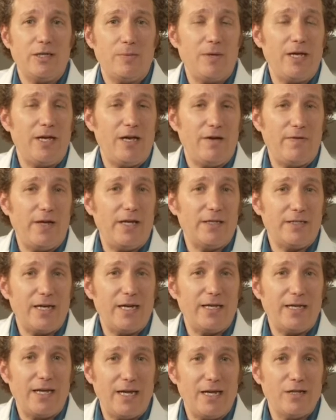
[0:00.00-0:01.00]
they may have
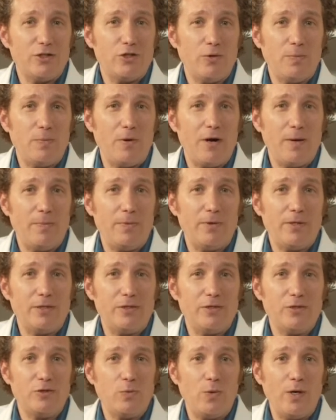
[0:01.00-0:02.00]
anti-cancer
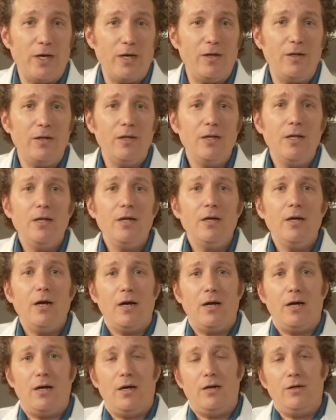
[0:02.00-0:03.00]
properties as well.
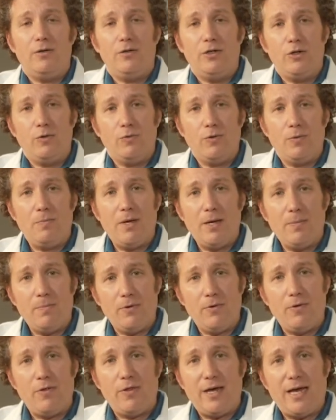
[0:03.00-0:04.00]

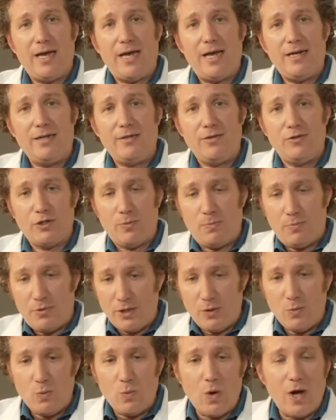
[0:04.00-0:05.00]
Remember that there's a
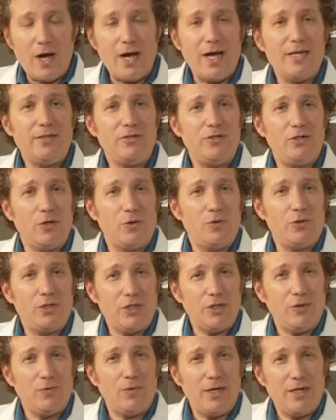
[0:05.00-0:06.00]
pretty wide
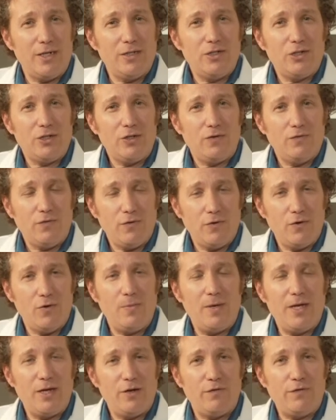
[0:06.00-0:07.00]
dosing range for
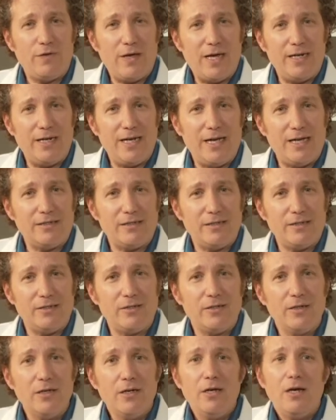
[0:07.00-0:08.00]
omega fatty
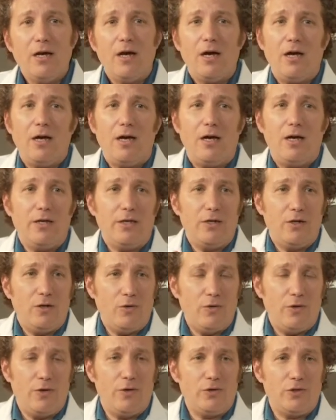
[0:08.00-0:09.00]
acids.
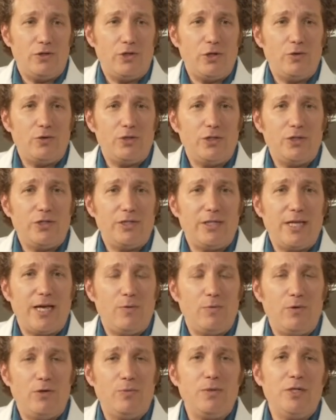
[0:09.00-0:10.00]
There's doses
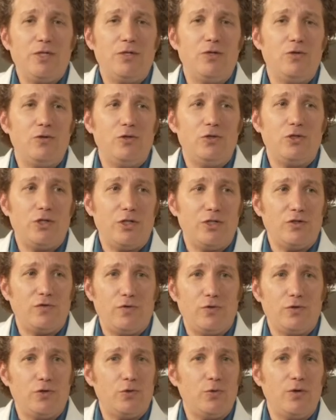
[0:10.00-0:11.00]
that would be used just
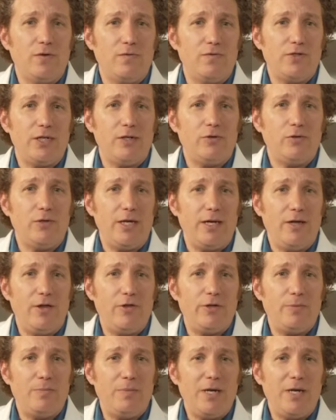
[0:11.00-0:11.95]
for sort of general health and